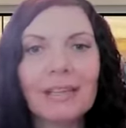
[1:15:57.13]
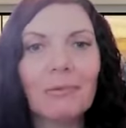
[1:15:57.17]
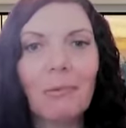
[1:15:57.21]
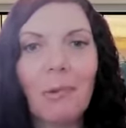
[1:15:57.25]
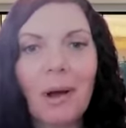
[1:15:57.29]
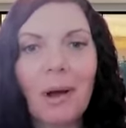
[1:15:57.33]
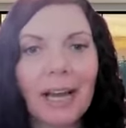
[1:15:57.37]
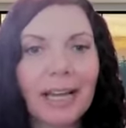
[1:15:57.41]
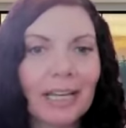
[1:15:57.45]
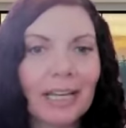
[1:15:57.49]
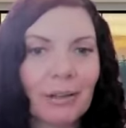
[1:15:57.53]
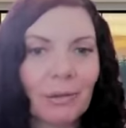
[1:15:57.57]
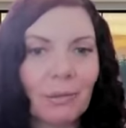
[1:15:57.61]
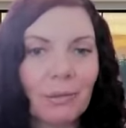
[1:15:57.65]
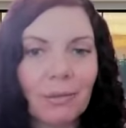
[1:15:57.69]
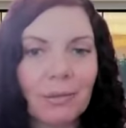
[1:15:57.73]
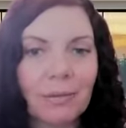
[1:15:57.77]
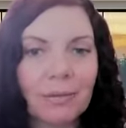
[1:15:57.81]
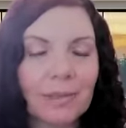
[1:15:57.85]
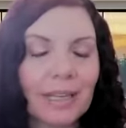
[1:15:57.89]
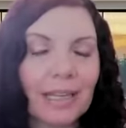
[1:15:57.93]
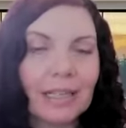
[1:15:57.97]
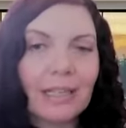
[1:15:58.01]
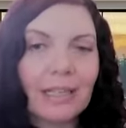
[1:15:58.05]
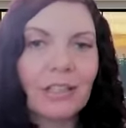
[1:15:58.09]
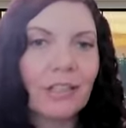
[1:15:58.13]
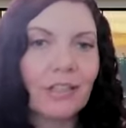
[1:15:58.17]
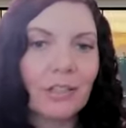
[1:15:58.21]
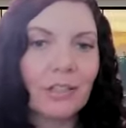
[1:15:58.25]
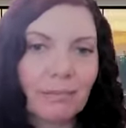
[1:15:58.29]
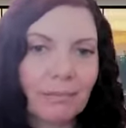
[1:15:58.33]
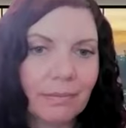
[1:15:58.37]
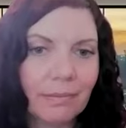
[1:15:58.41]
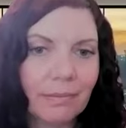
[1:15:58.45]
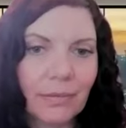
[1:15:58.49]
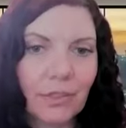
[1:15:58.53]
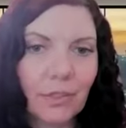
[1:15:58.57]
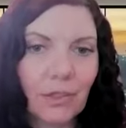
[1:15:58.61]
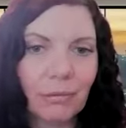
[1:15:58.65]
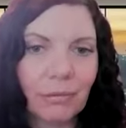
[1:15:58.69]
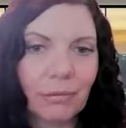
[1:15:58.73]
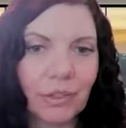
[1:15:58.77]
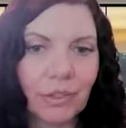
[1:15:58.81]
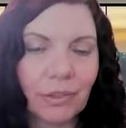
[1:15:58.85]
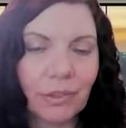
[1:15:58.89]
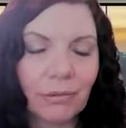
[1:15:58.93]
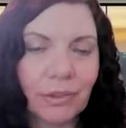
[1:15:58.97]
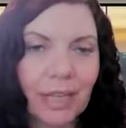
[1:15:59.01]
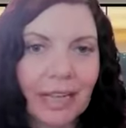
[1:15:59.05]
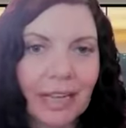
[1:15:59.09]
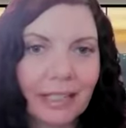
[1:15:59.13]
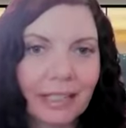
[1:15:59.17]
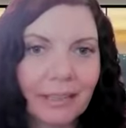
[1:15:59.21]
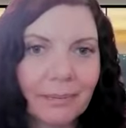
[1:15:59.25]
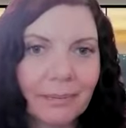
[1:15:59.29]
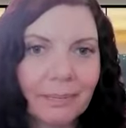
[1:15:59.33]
then why then don't do